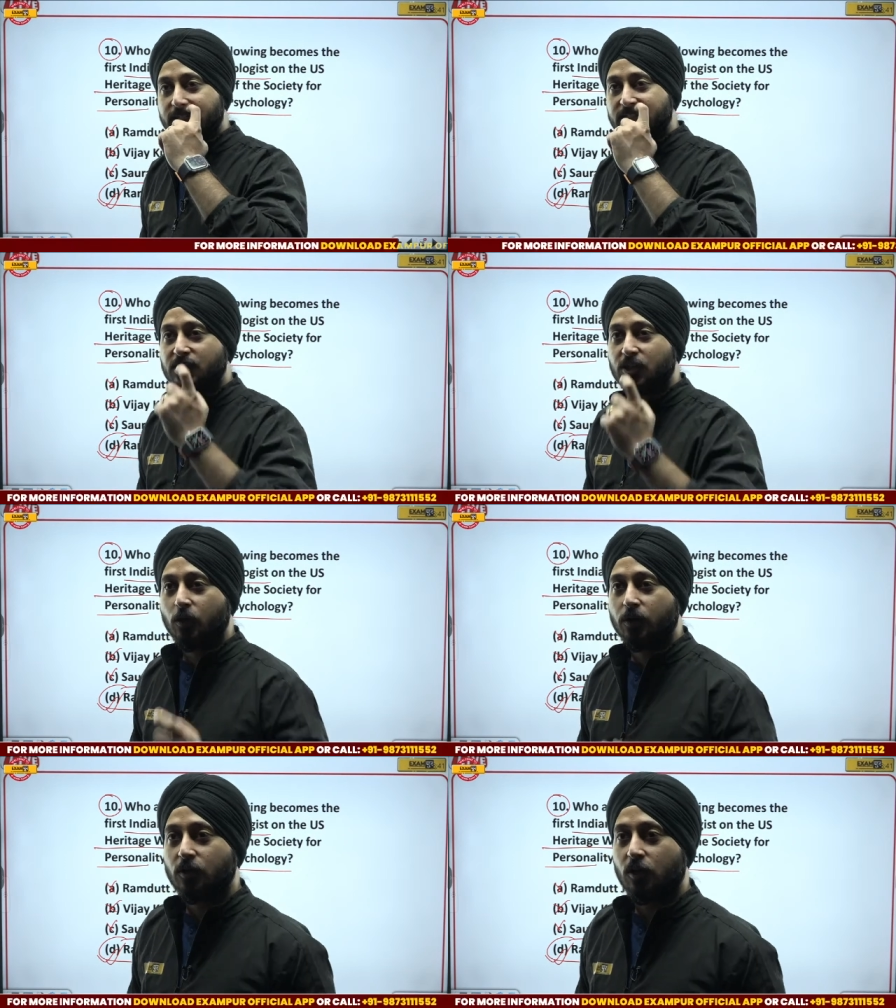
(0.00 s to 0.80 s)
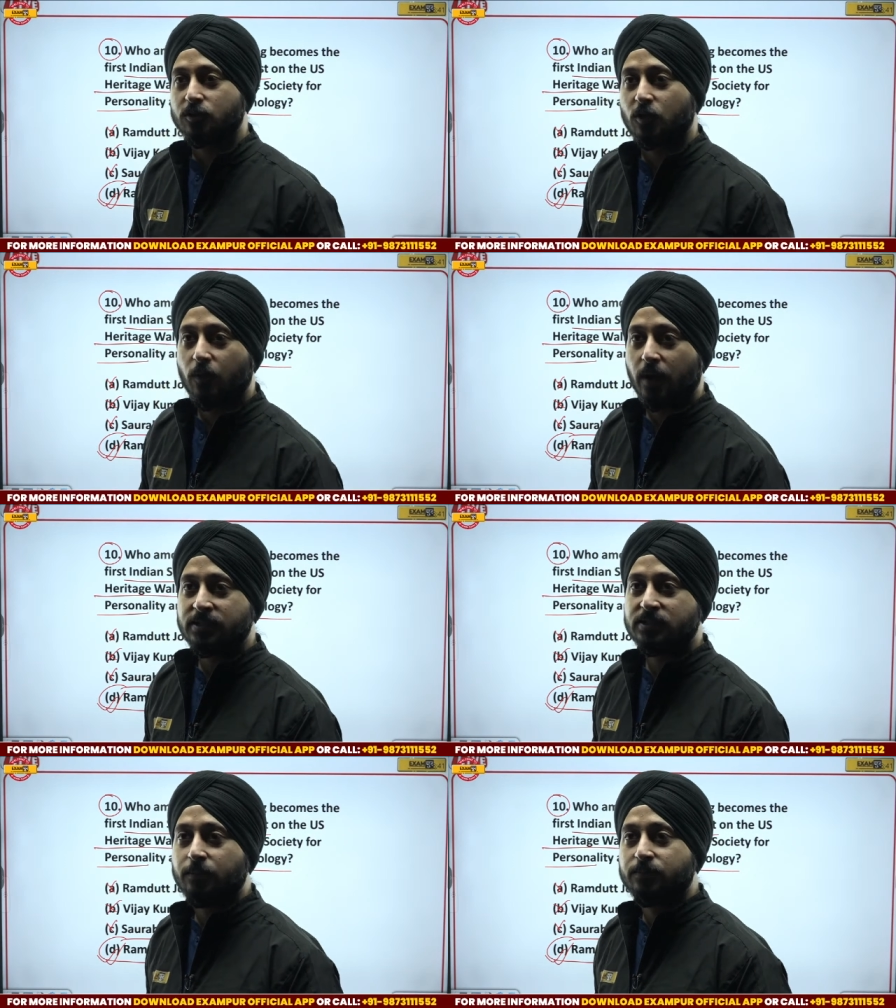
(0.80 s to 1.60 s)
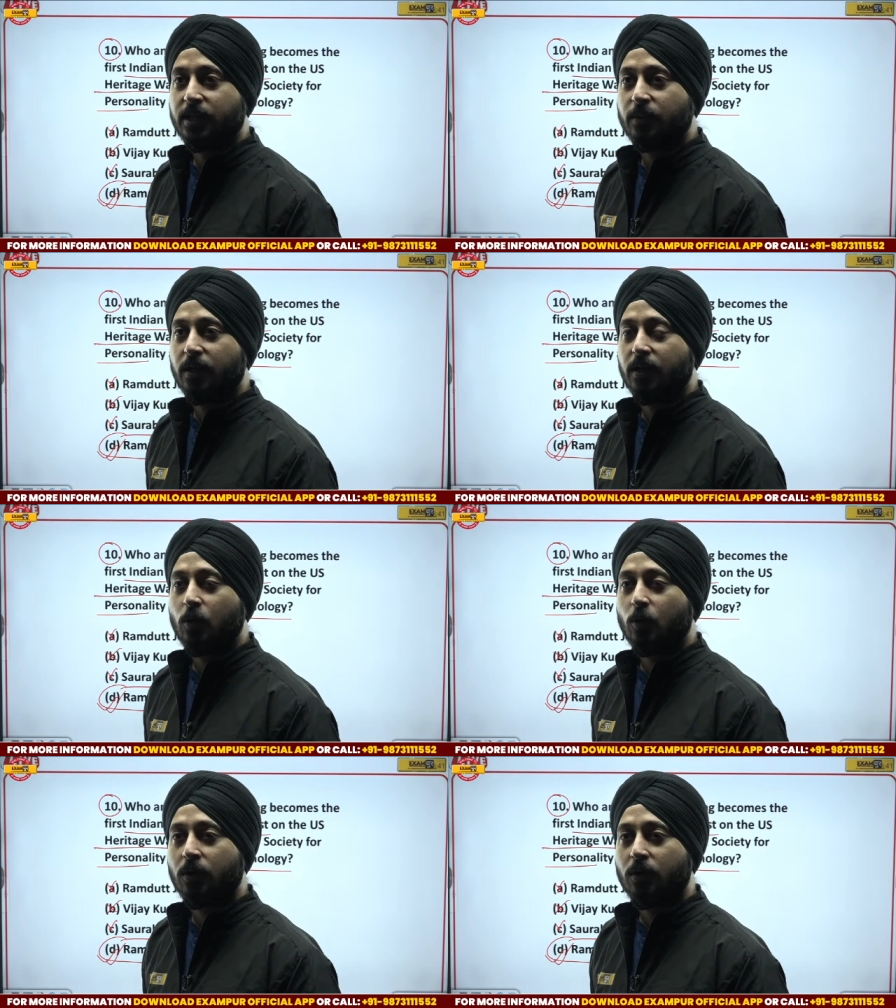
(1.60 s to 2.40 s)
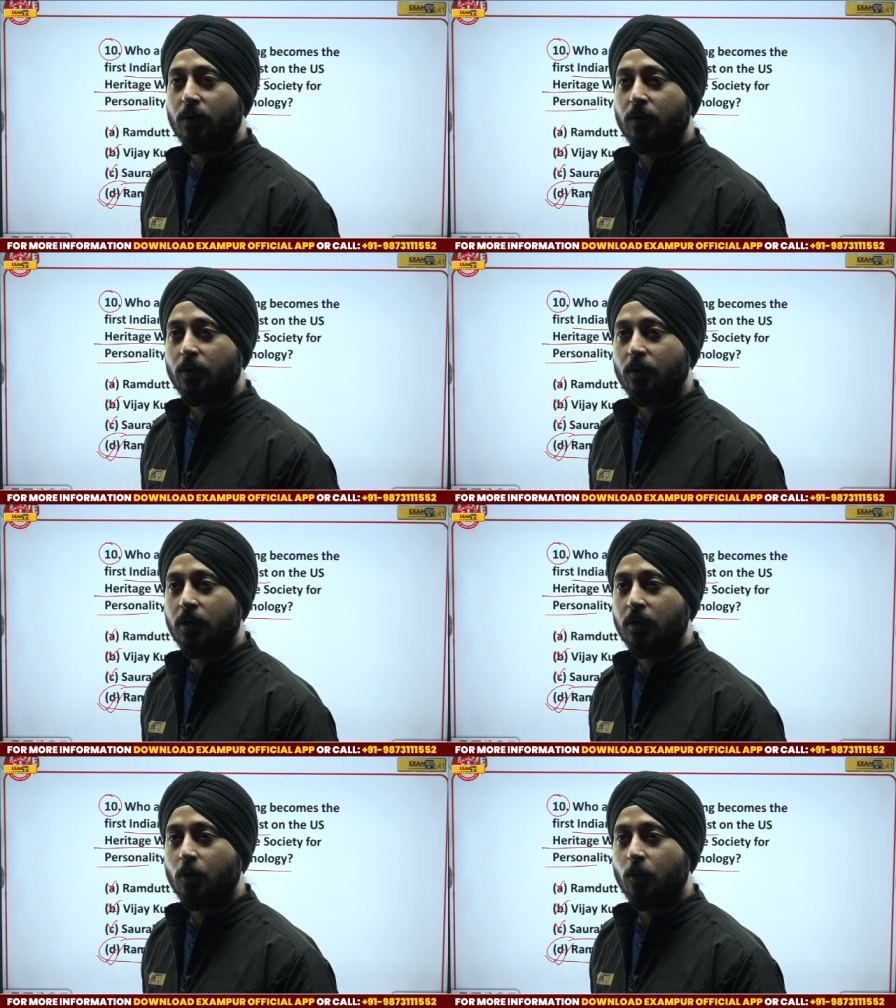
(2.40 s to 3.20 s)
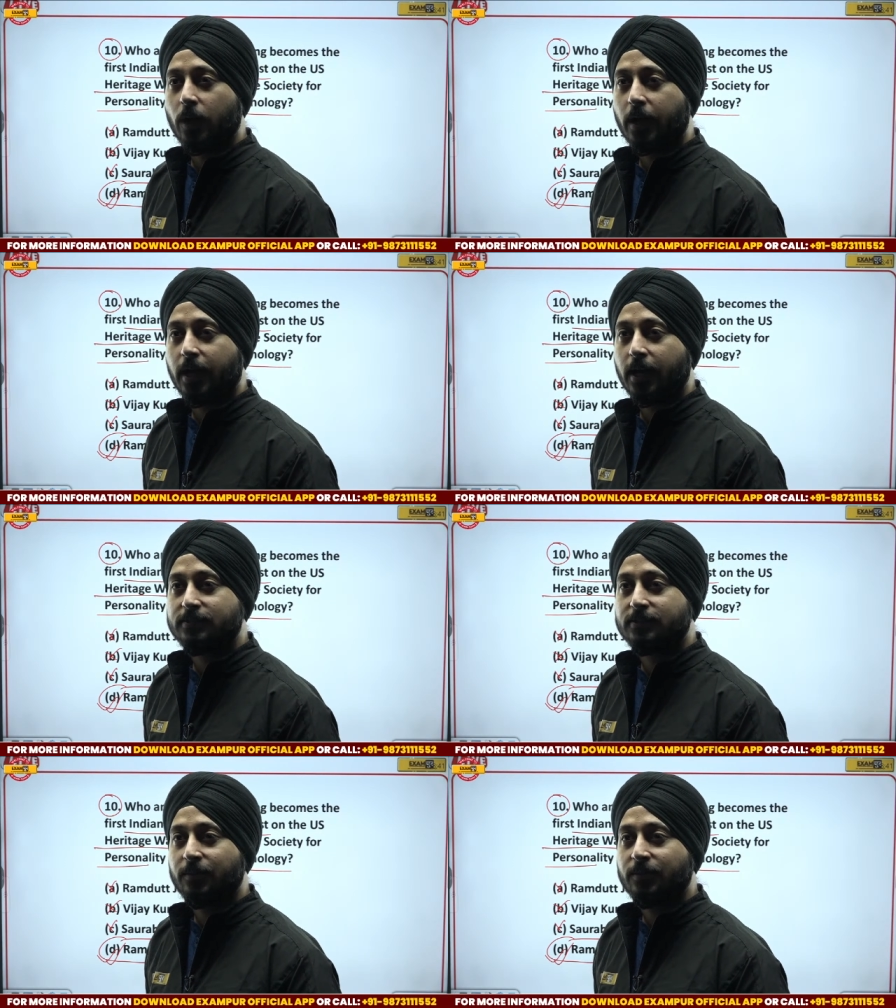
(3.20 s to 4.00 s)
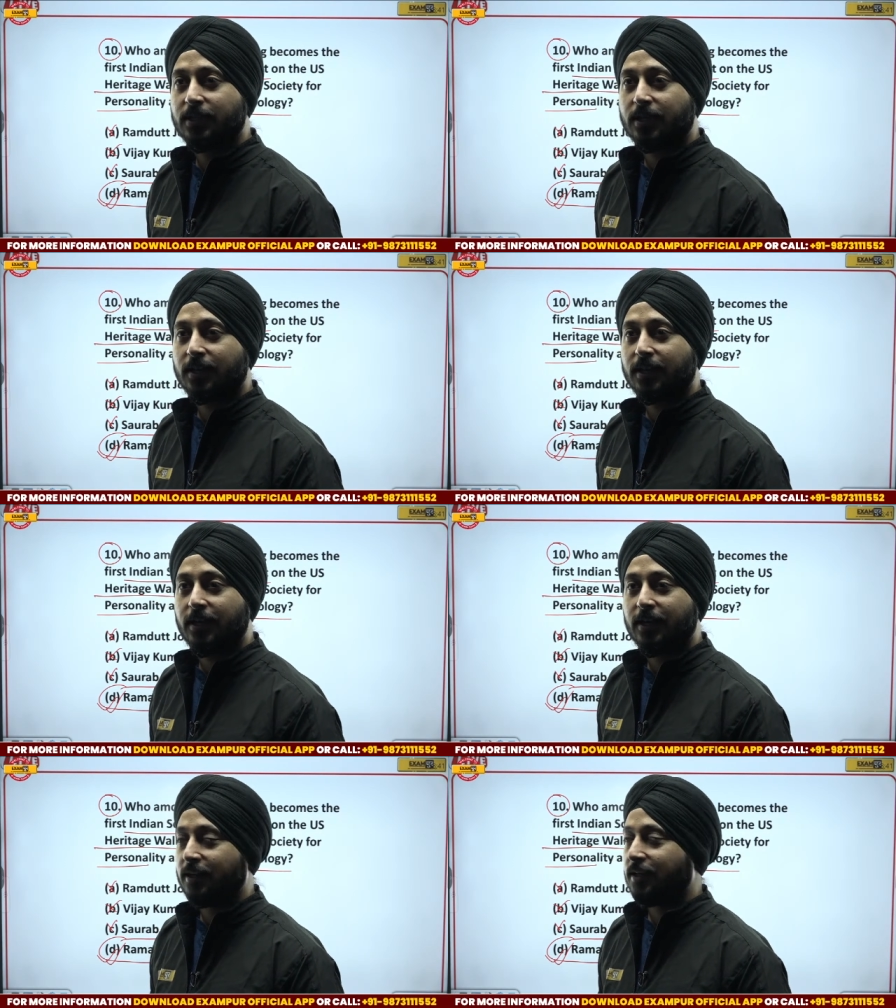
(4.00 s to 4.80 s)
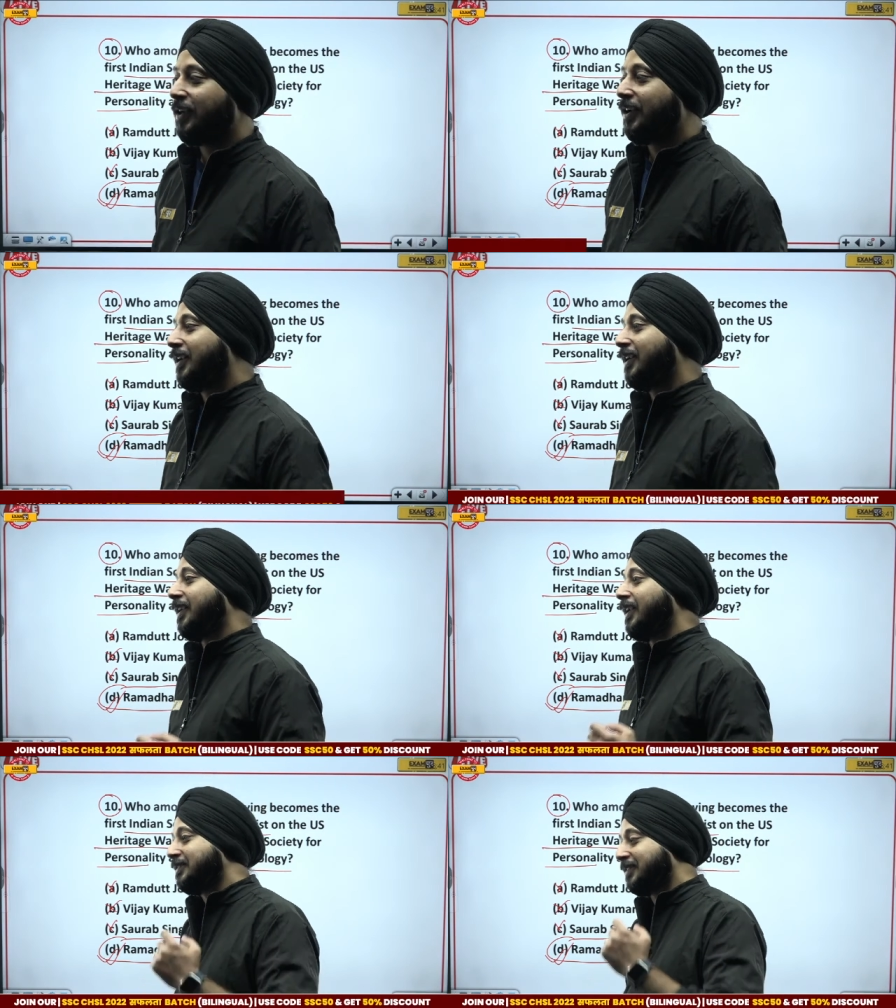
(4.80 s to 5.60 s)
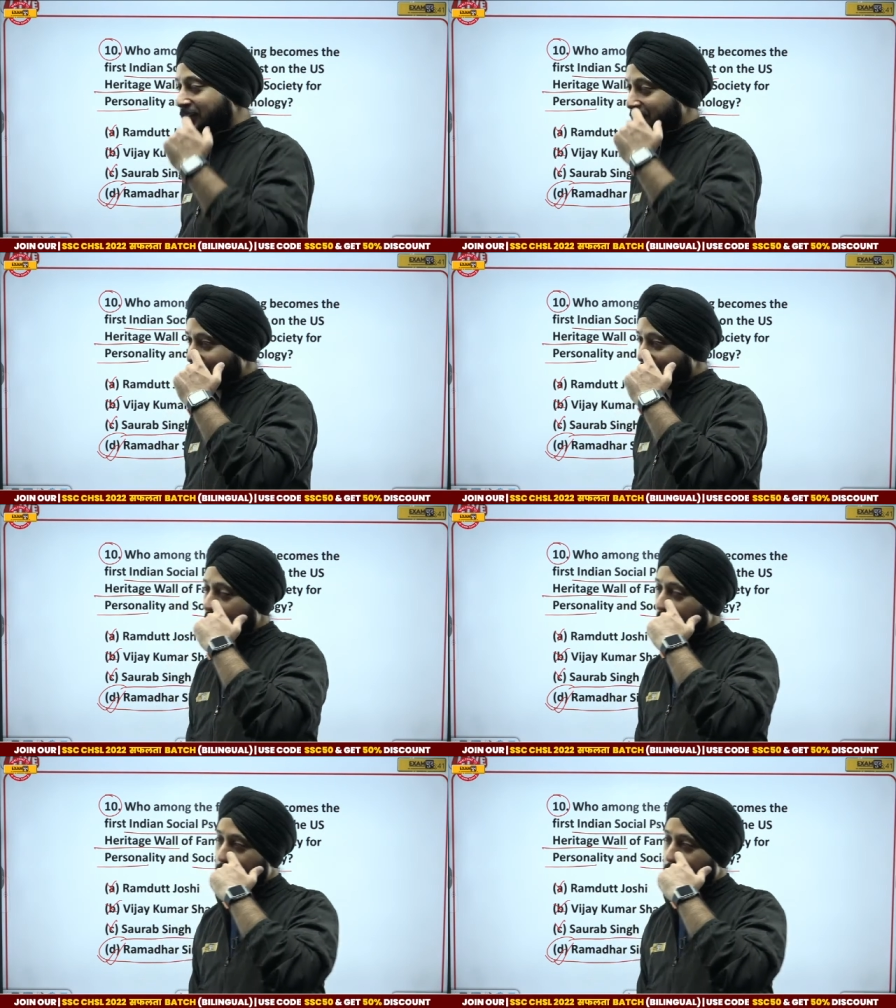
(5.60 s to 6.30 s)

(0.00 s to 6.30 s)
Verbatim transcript: and geo is also vast subject but don't uh, know why art stream is taken lighter. Yes, yes, yes